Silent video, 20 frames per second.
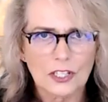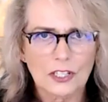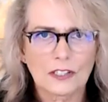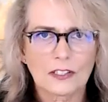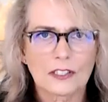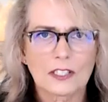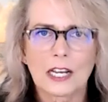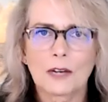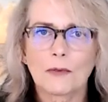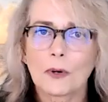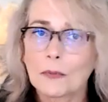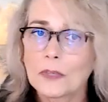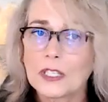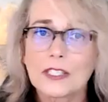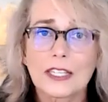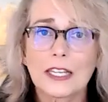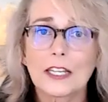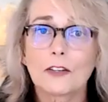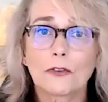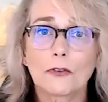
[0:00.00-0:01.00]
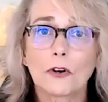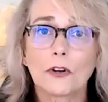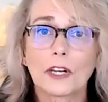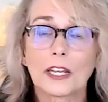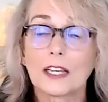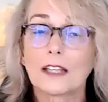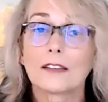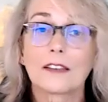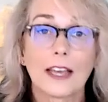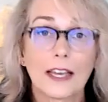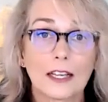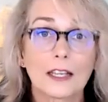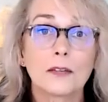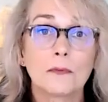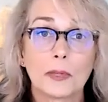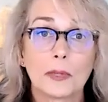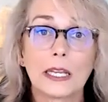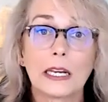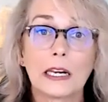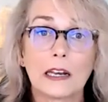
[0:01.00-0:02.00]
Now, when we say chronic, that can
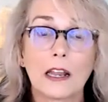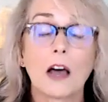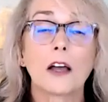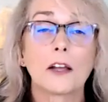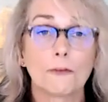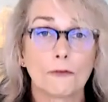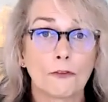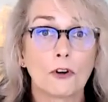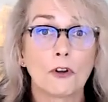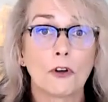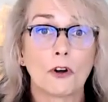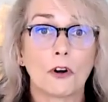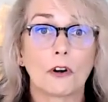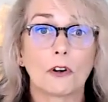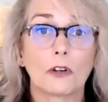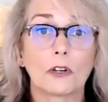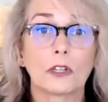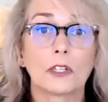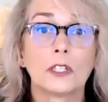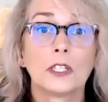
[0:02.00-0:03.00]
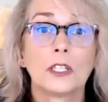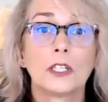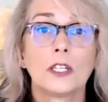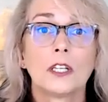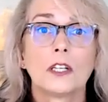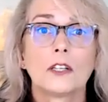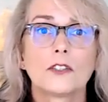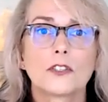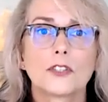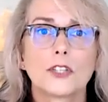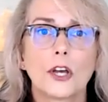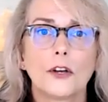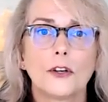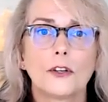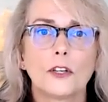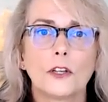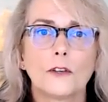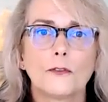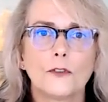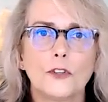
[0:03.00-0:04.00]
be lifelong. So
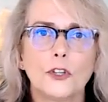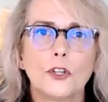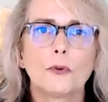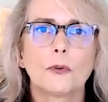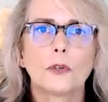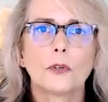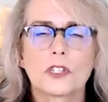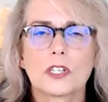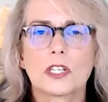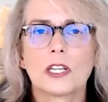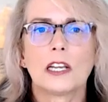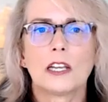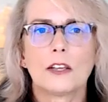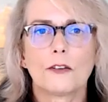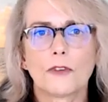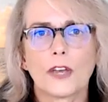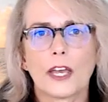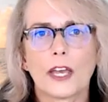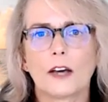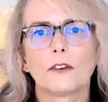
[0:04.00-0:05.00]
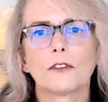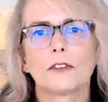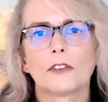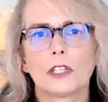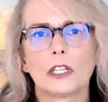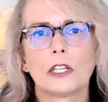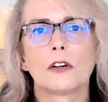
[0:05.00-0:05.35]
if you want to live a healthy, long